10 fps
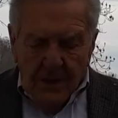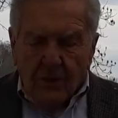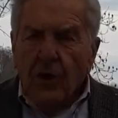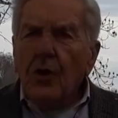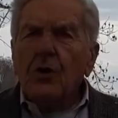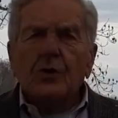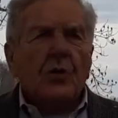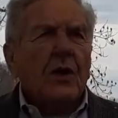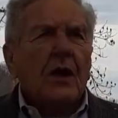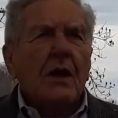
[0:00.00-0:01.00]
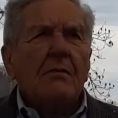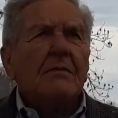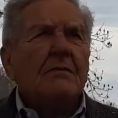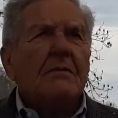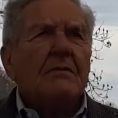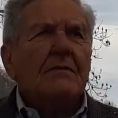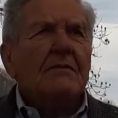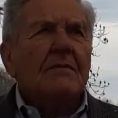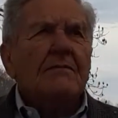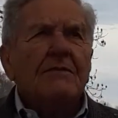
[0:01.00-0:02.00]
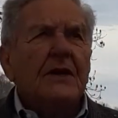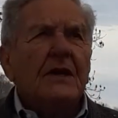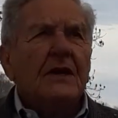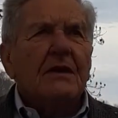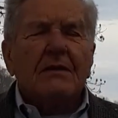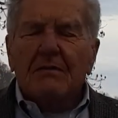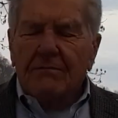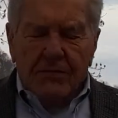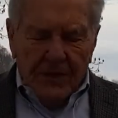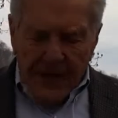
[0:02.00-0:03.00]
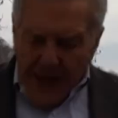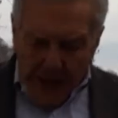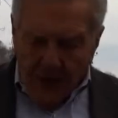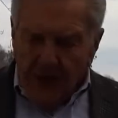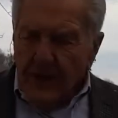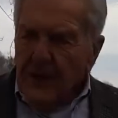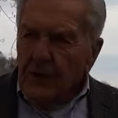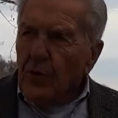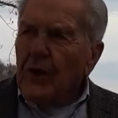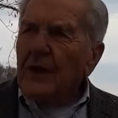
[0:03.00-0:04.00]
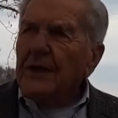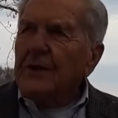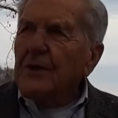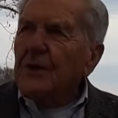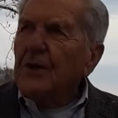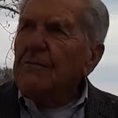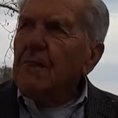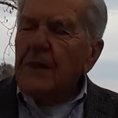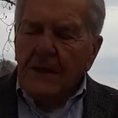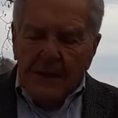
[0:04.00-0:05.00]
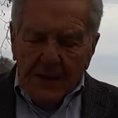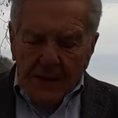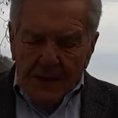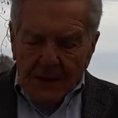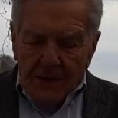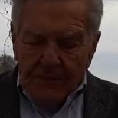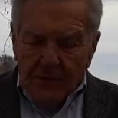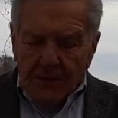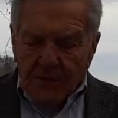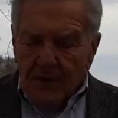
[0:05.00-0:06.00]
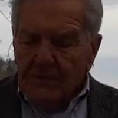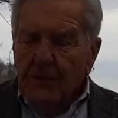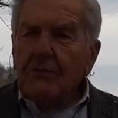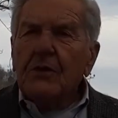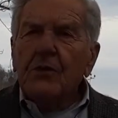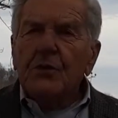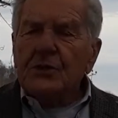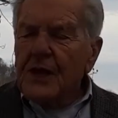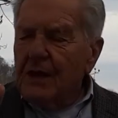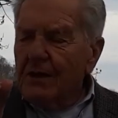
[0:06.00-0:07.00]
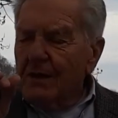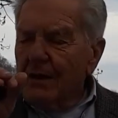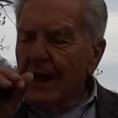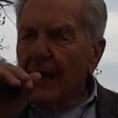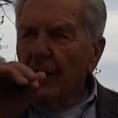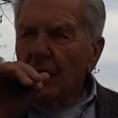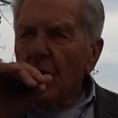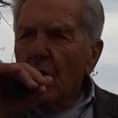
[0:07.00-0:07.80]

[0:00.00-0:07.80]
crows will come very loudly quickly to you if you if you use their language.